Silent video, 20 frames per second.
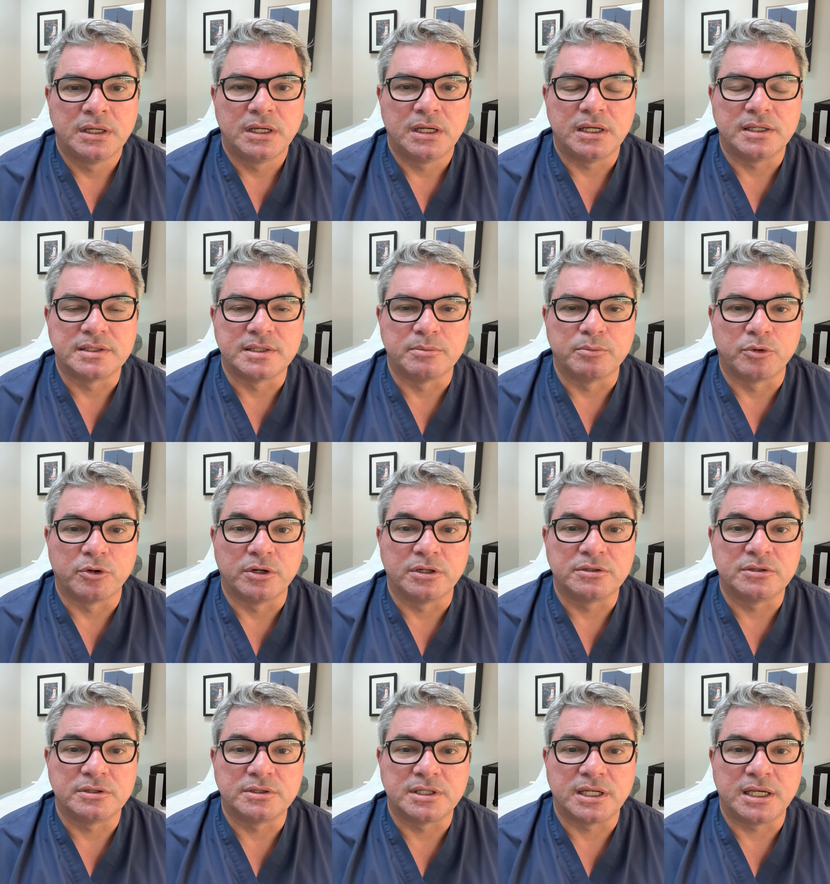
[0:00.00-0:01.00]
It's important
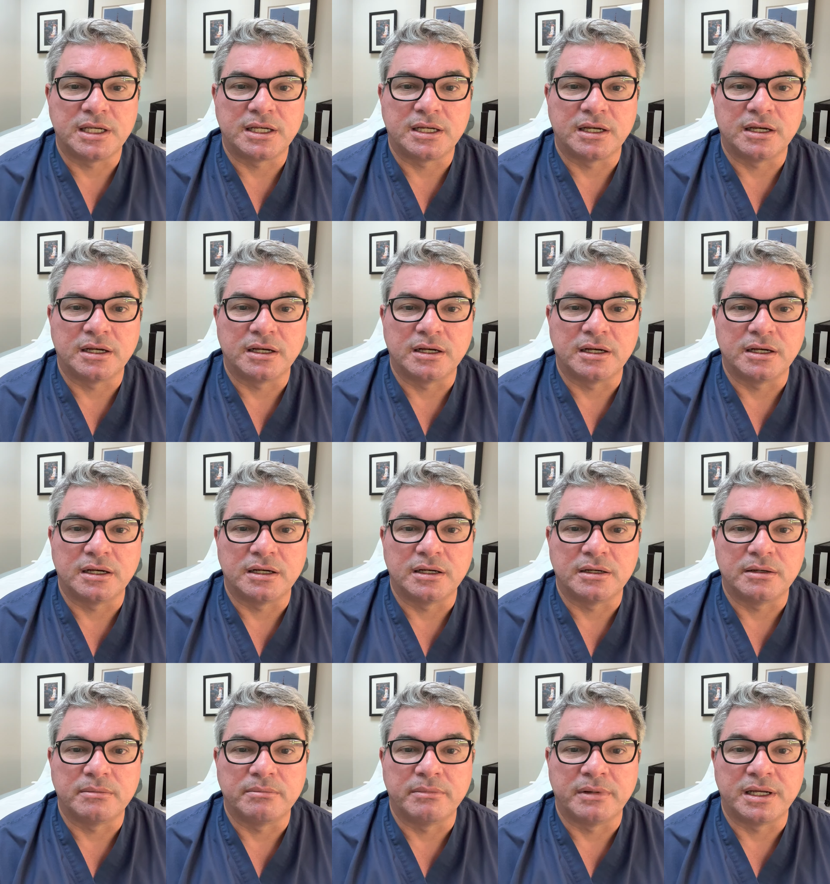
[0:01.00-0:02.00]
to take
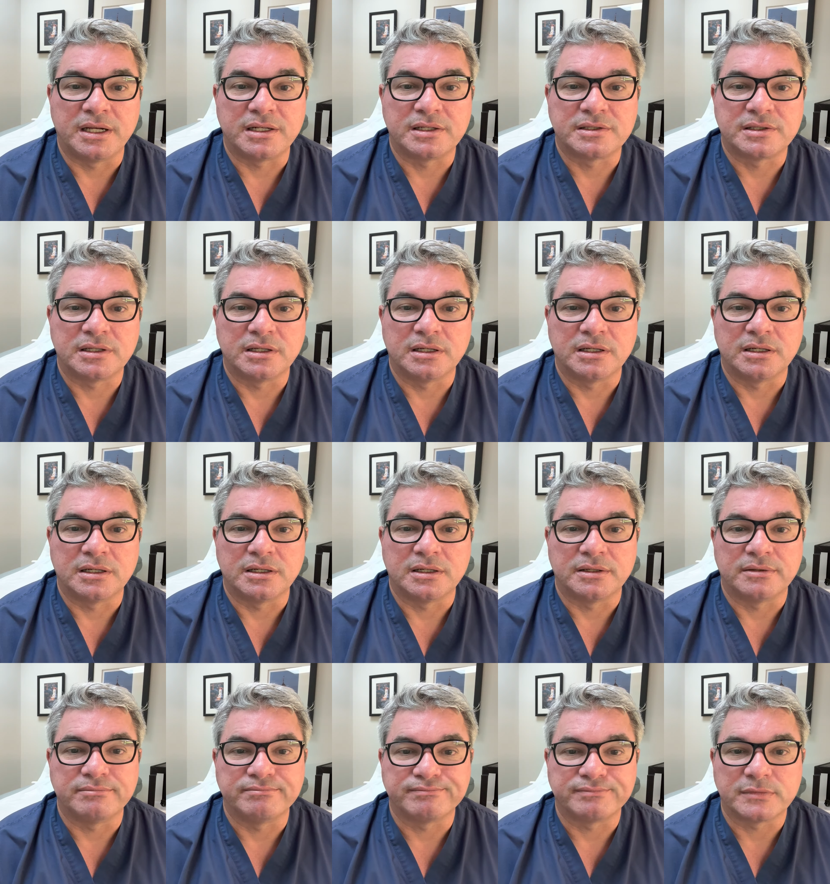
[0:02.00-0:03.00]

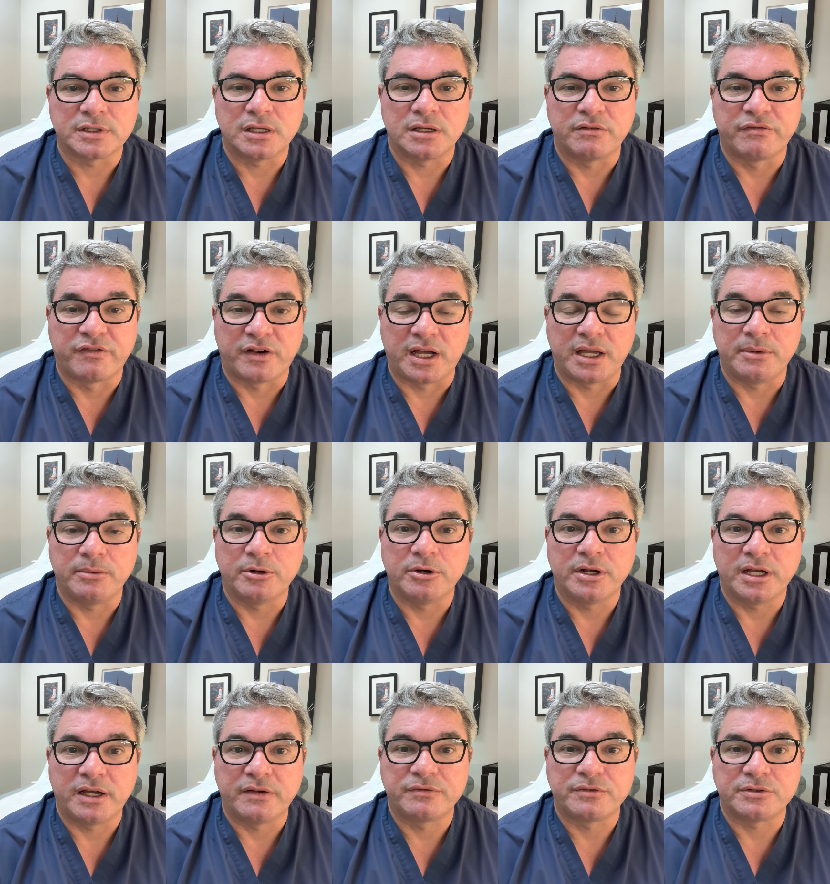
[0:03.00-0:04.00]
a fiber
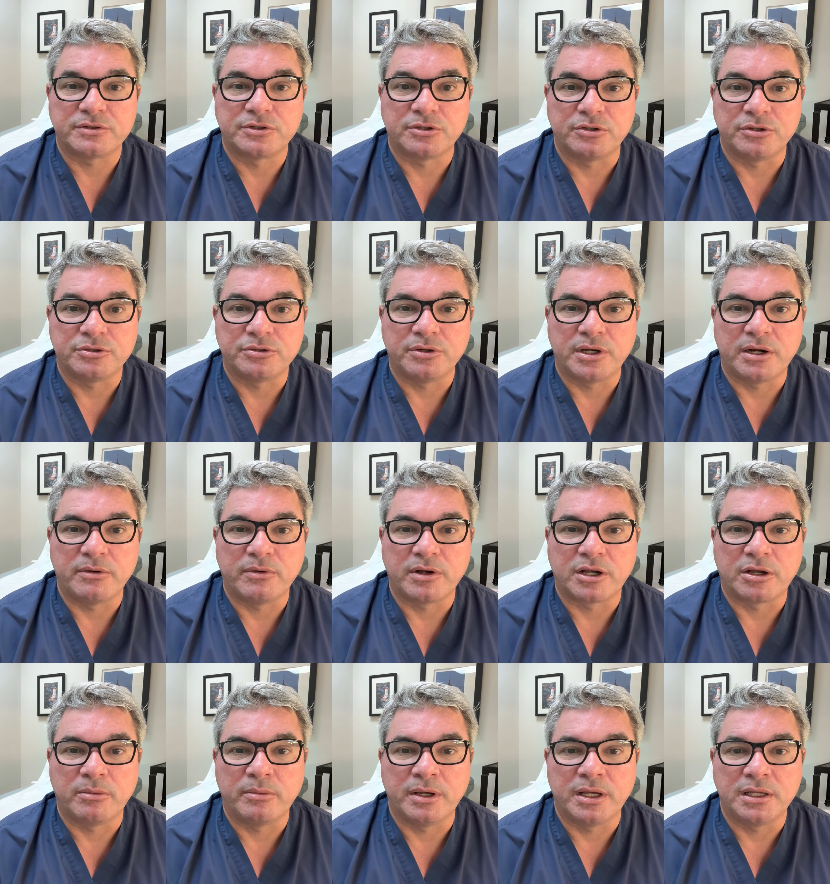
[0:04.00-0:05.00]
after surgery. I
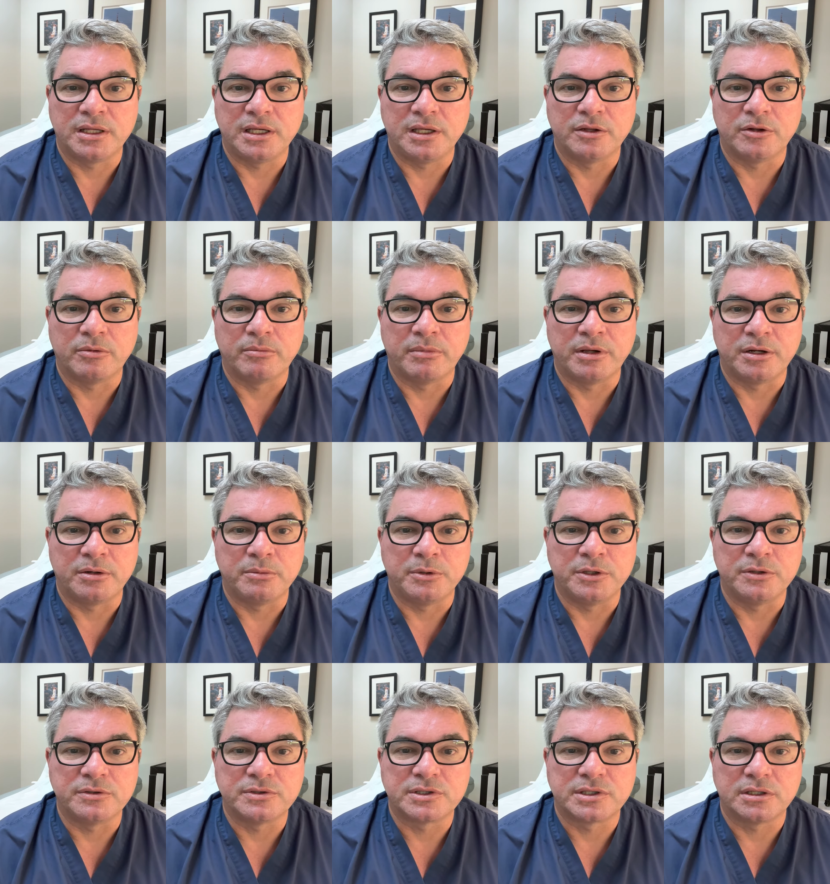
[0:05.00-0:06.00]
recommend either
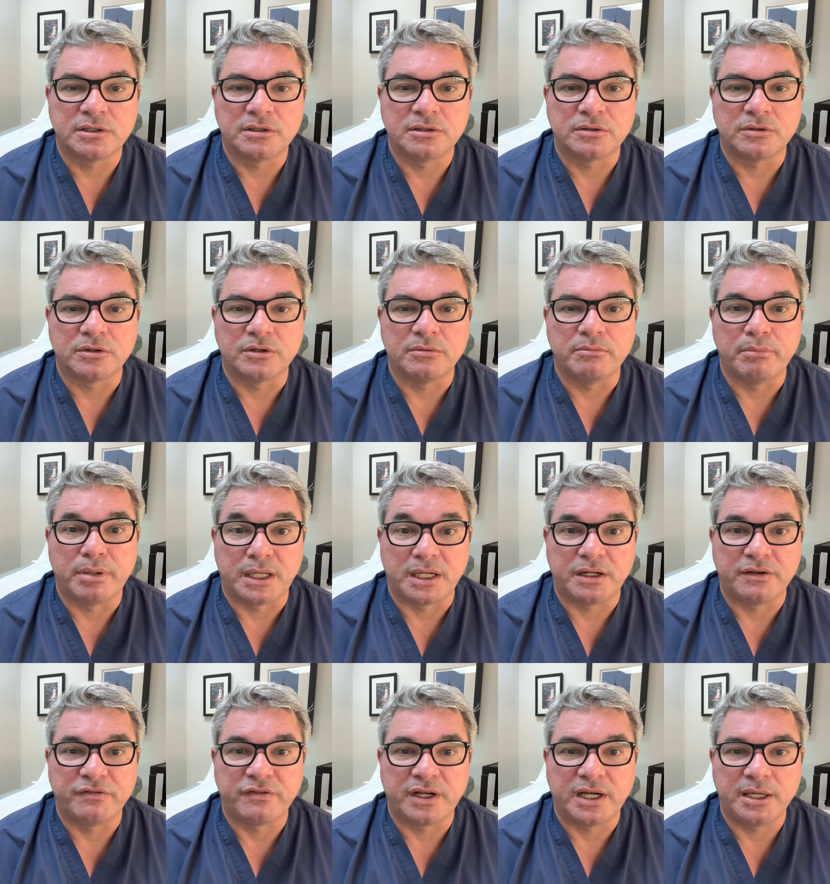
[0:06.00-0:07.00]
Metamucil or a
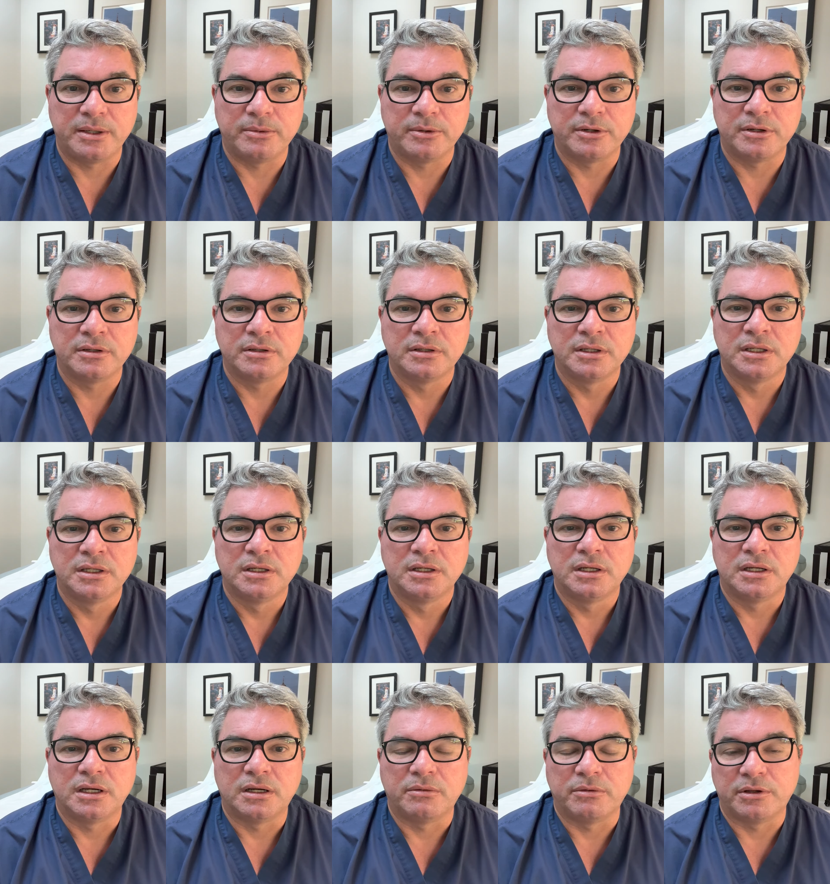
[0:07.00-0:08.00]
Benefiber
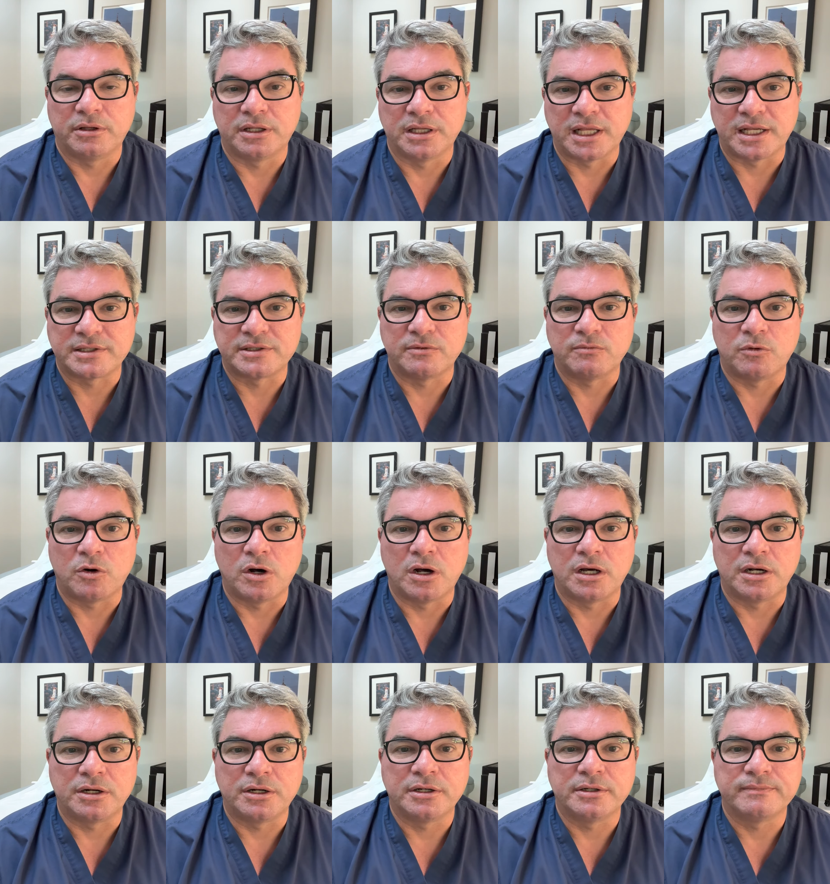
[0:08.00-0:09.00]
with a glass of
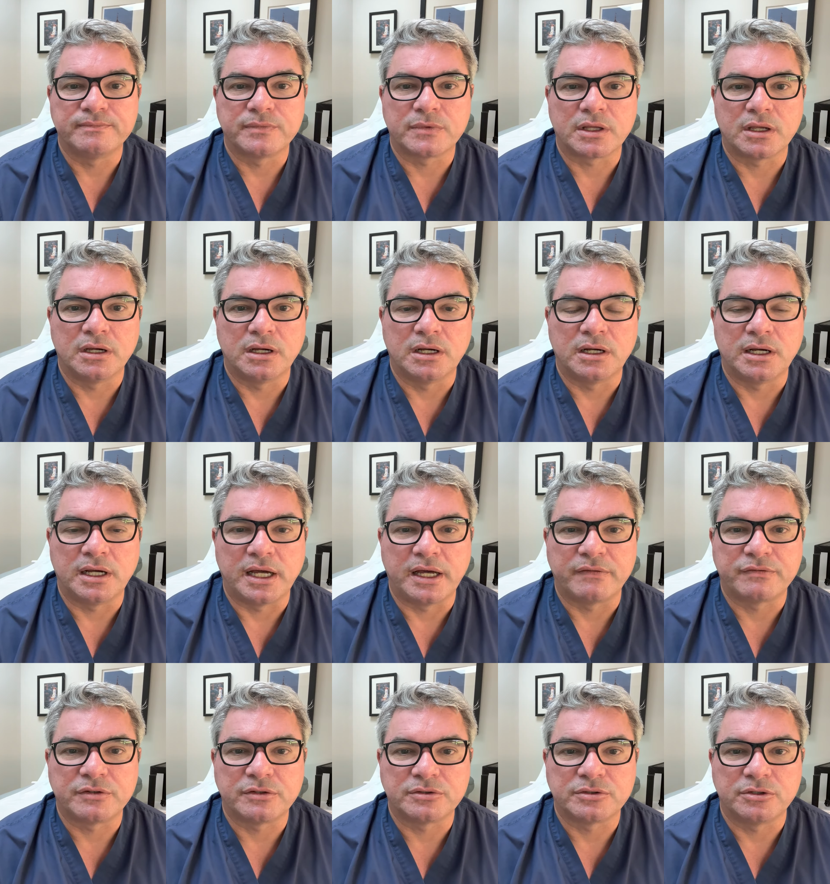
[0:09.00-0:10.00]
water
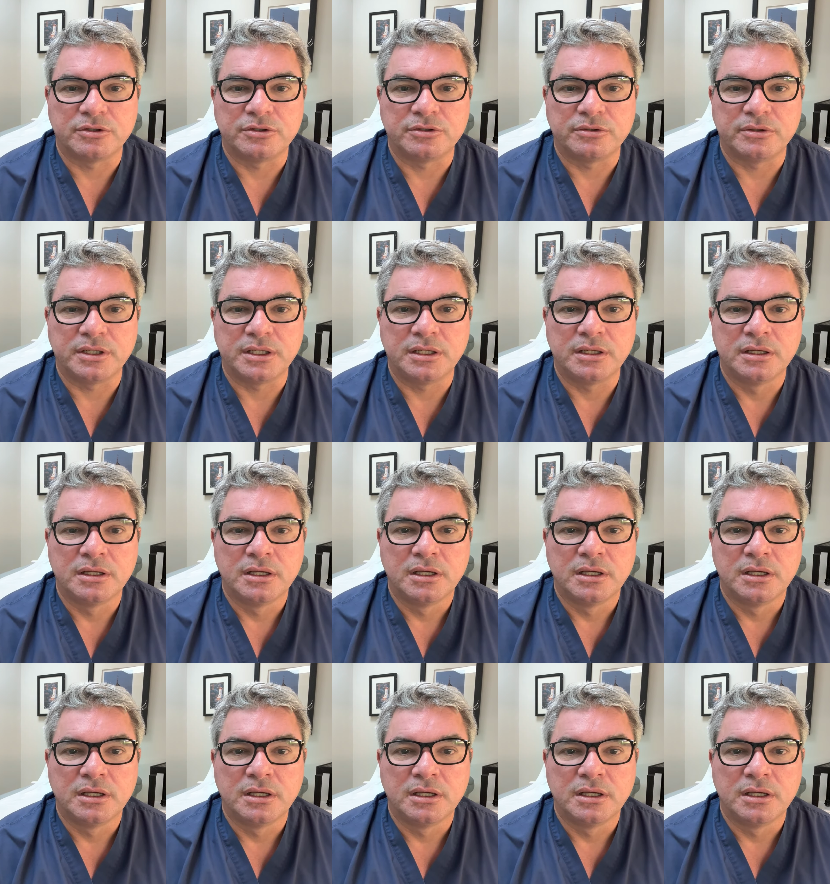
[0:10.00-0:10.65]
after surgery